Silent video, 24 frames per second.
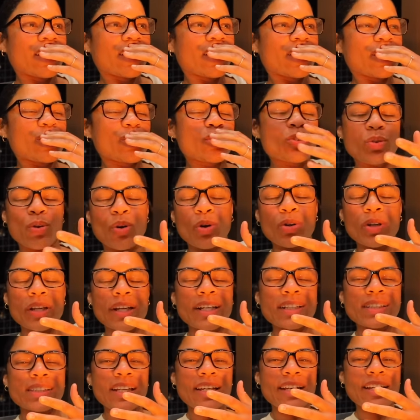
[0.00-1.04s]
controlling.
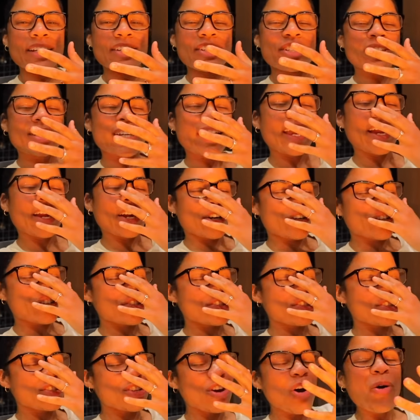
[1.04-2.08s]
It's like he just cares
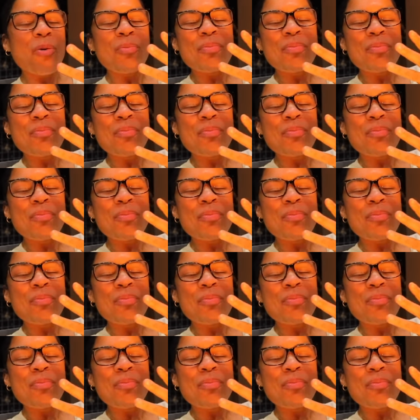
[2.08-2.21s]
so